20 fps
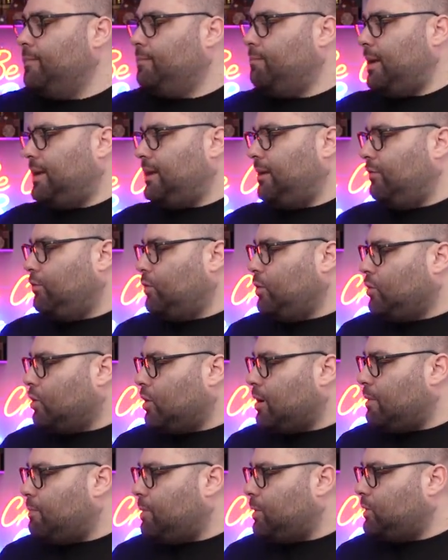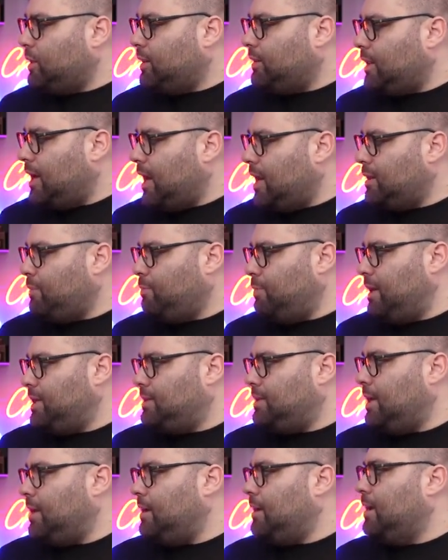But if we talk about a trained
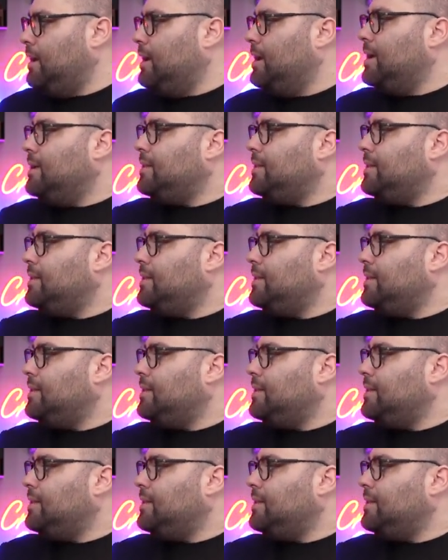pixel,